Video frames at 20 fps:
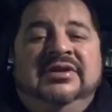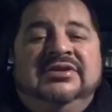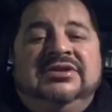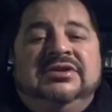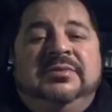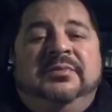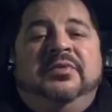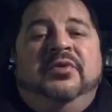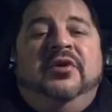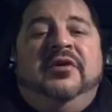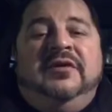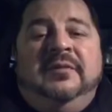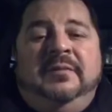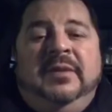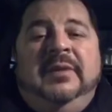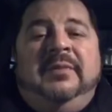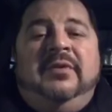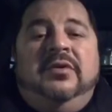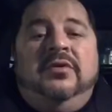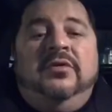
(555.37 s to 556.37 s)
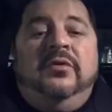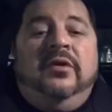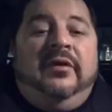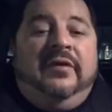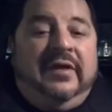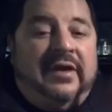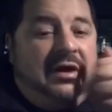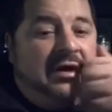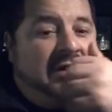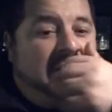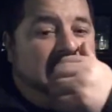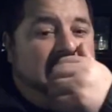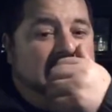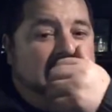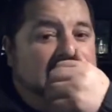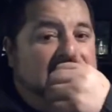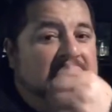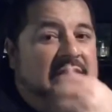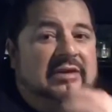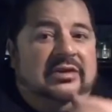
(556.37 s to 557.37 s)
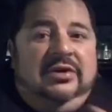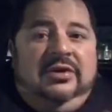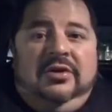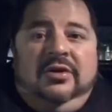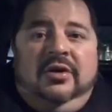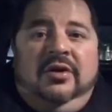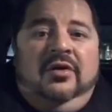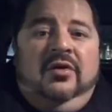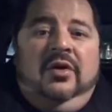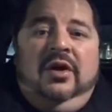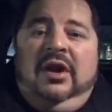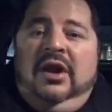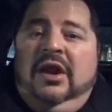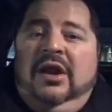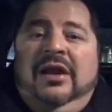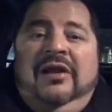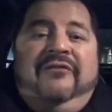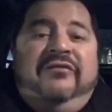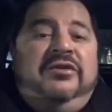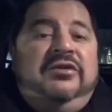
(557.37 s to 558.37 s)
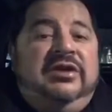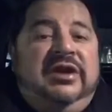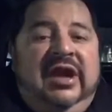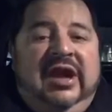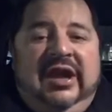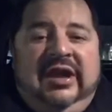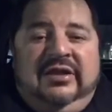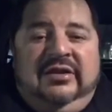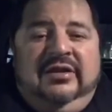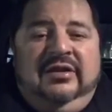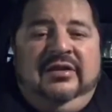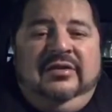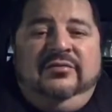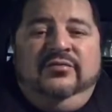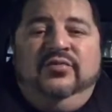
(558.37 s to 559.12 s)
Support the people who are there, however you can.